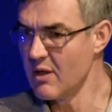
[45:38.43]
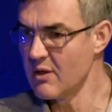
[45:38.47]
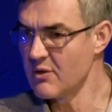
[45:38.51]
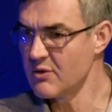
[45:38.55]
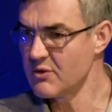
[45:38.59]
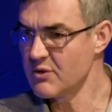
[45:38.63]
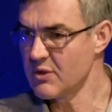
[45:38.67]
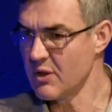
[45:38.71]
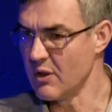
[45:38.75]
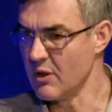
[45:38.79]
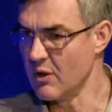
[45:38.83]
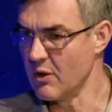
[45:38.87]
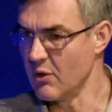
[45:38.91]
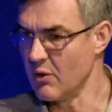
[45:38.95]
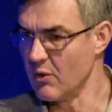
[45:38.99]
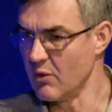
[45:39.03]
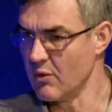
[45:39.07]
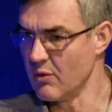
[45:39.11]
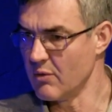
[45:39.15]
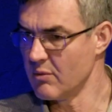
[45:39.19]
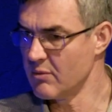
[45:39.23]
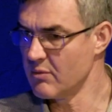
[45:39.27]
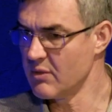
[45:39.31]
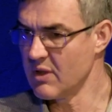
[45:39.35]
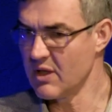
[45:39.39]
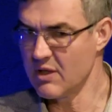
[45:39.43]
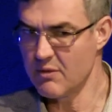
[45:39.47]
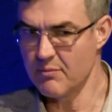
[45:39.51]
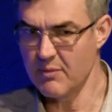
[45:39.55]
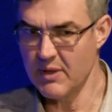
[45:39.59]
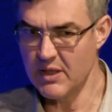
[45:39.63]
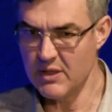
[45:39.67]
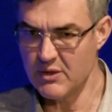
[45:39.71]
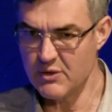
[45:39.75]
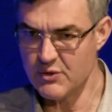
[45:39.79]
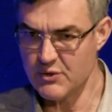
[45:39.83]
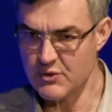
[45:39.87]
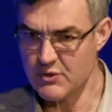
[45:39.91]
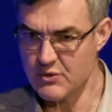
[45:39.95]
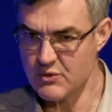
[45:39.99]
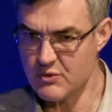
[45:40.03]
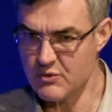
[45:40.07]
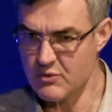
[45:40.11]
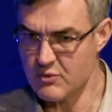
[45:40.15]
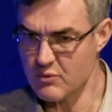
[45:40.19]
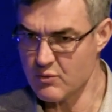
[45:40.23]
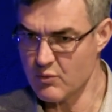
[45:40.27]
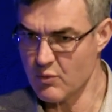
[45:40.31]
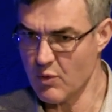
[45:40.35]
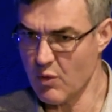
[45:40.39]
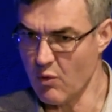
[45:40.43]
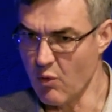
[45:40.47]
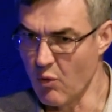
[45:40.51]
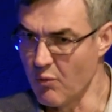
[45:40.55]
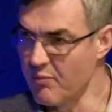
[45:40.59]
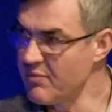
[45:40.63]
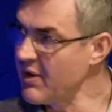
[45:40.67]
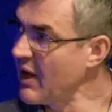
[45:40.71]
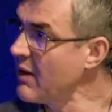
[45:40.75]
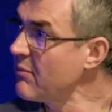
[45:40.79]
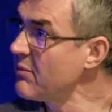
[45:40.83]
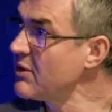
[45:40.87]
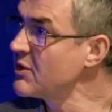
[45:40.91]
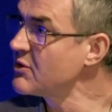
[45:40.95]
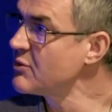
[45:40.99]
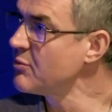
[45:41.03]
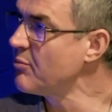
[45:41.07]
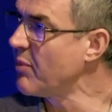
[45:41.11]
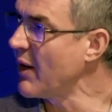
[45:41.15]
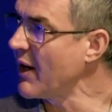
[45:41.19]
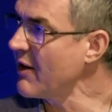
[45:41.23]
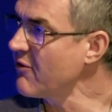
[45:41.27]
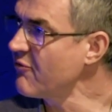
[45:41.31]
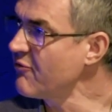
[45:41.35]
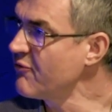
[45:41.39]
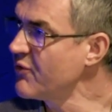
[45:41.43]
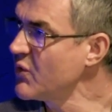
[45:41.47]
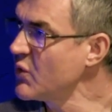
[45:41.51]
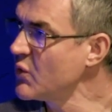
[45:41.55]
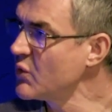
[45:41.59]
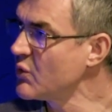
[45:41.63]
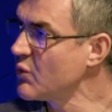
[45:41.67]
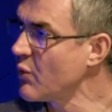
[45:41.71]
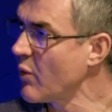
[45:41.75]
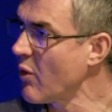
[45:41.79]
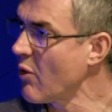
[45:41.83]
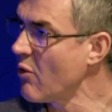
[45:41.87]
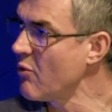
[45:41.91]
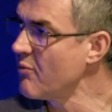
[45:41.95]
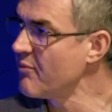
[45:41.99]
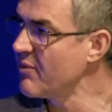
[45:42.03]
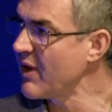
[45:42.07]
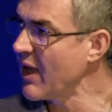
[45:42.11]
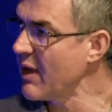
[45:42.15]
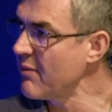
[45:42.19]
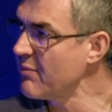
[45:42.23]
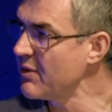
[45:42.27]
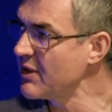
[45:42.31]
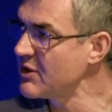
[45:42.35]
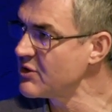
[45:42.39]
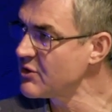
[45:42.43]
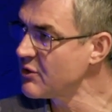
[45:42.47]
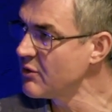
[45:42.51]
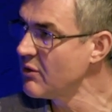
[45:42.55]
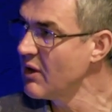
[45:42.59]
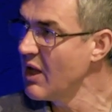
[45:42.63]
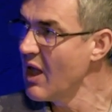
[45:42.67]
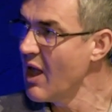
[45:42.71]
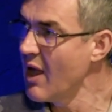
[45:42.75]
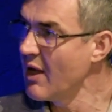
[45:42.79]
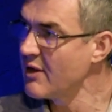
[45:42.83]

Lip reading: So that means we won't be able to buy food. We won't be able to.